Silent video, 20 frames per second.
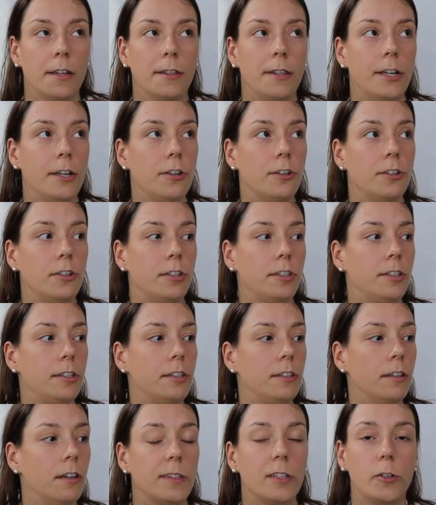There's,
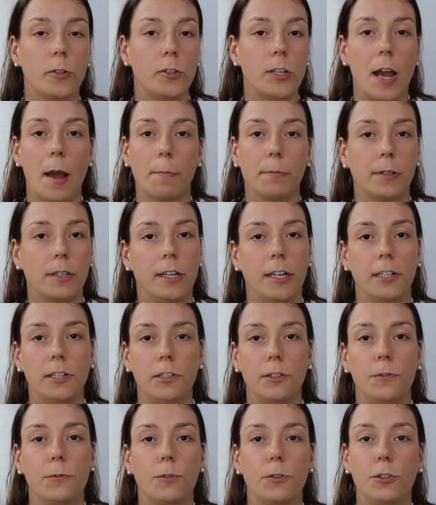there's
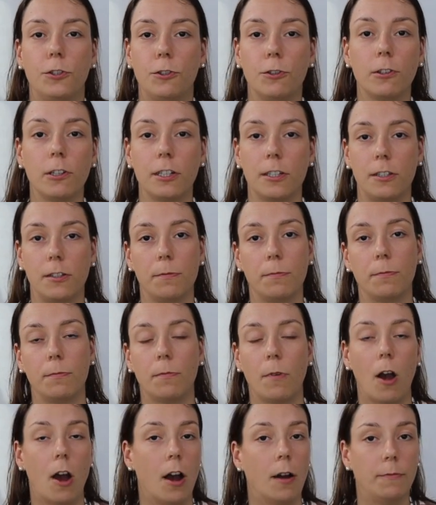applications for tourism,
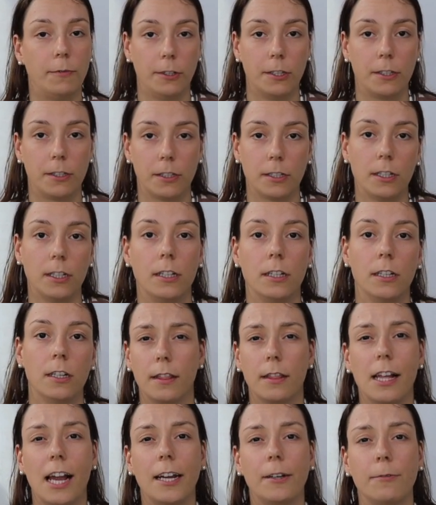obviously.
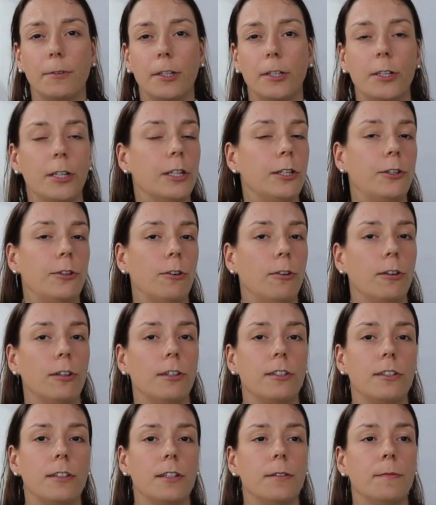Language and
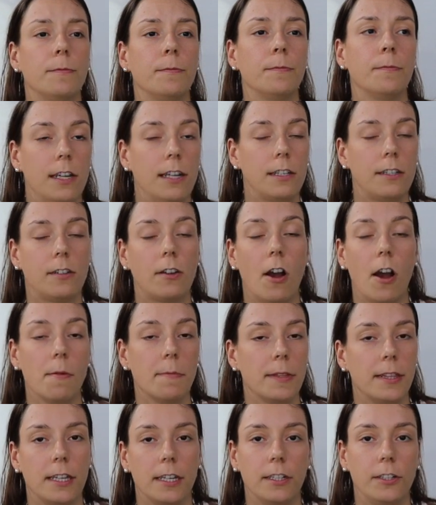tourism is a
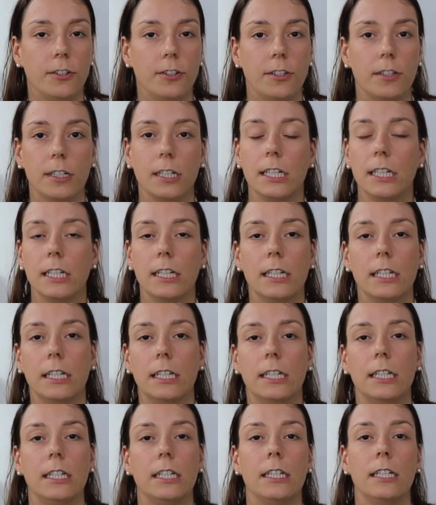common thing to study
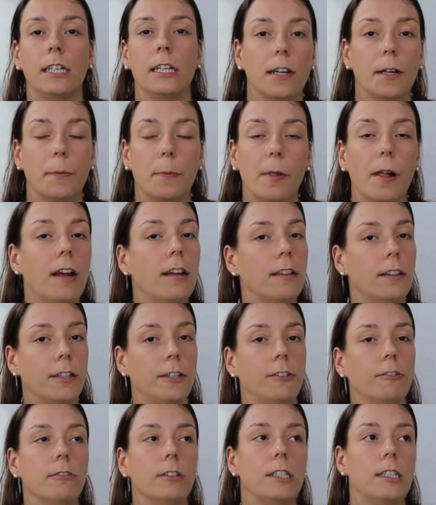in applied
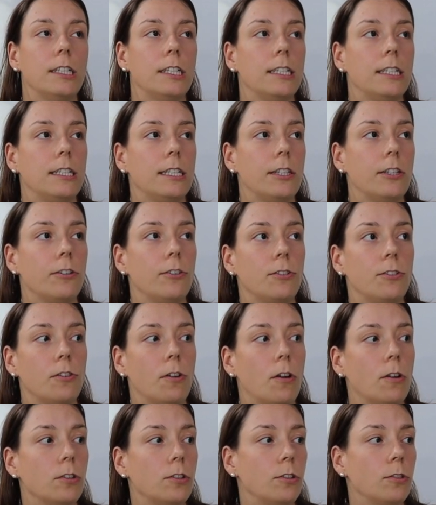linguistics. There's
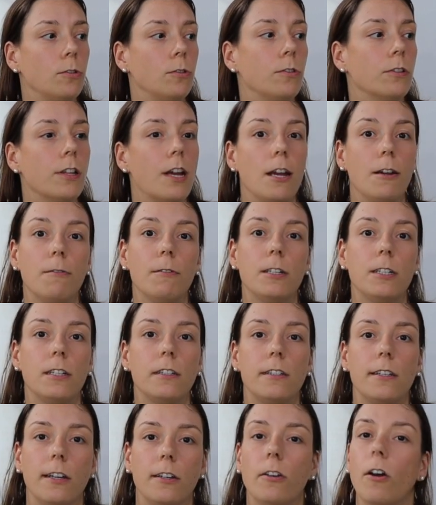also language
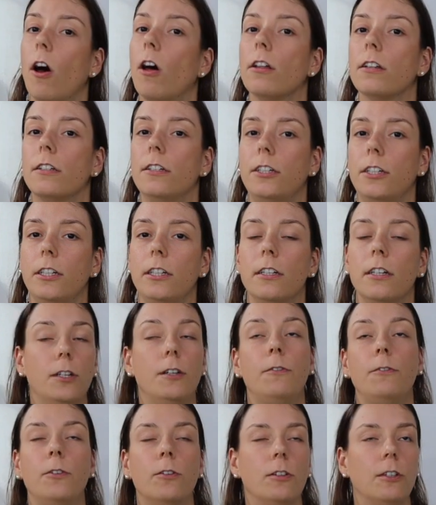and psychology,
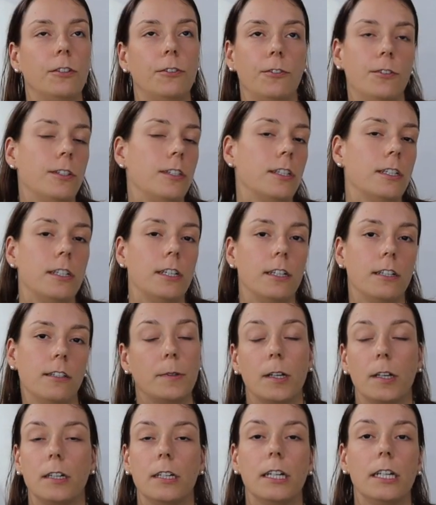if you're interested in
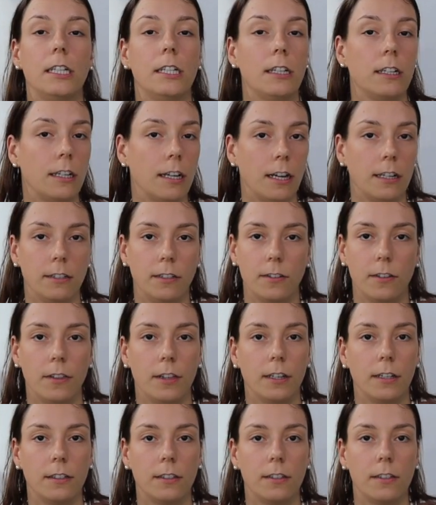cognition kinds of
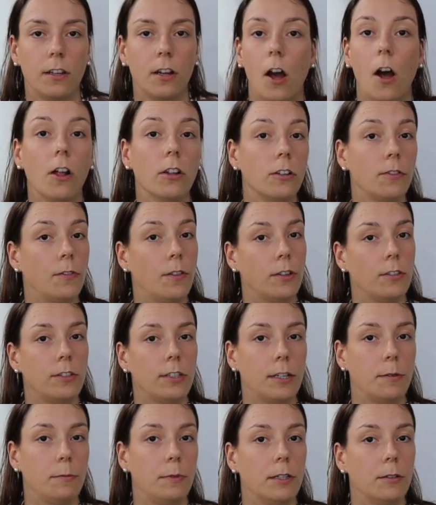things. All of those
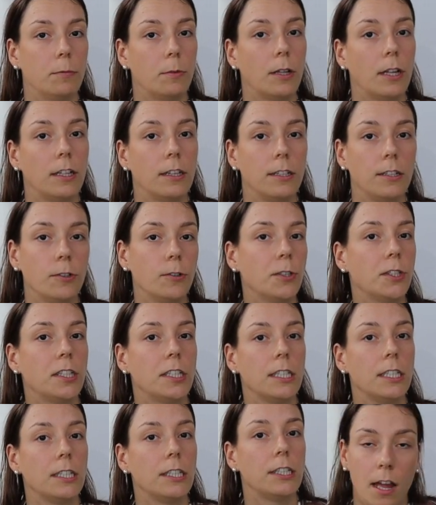can be applied
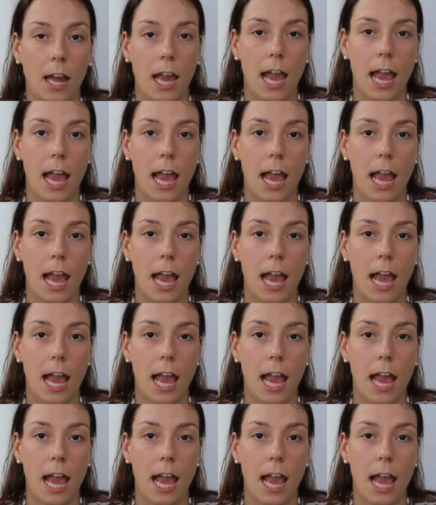linguistics.